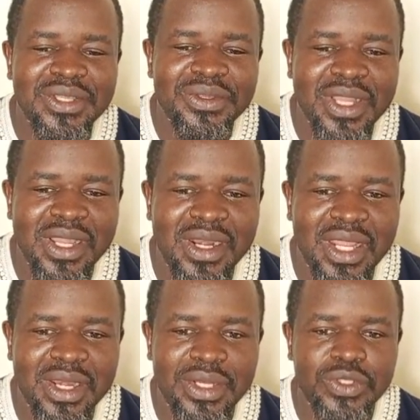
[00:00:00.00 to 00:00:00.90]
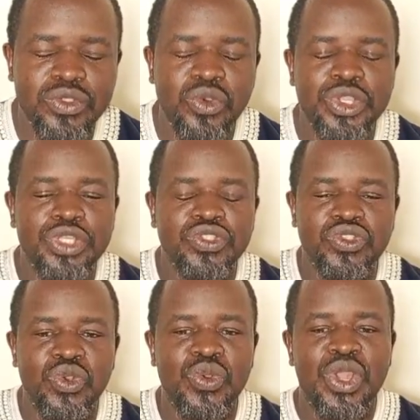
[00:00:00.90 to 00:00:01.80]
You can write ready.
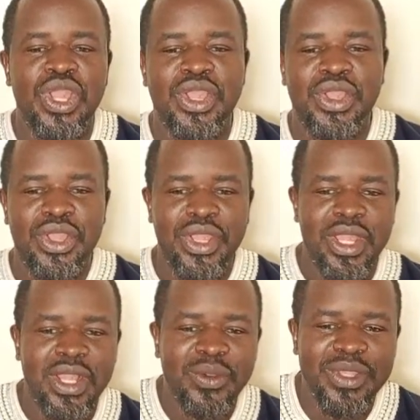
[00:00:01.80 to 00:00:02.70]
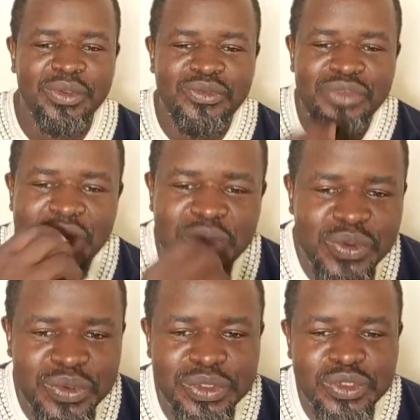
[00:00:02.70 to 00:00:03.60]
Okay, very
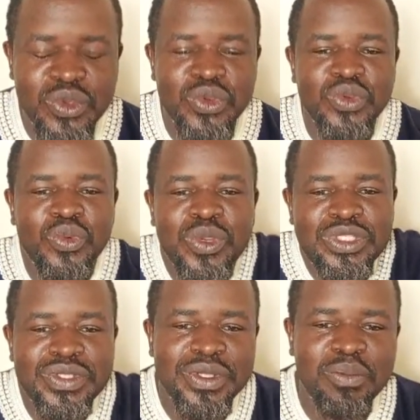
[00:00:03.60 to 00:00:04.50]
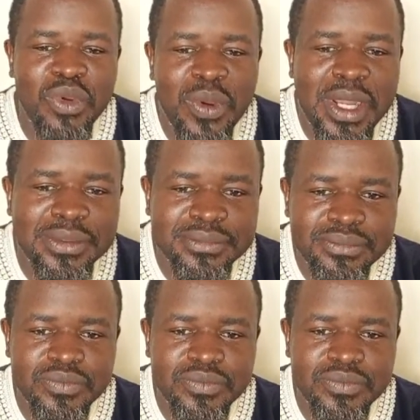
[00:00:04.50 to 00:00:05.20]
good. So question number 1.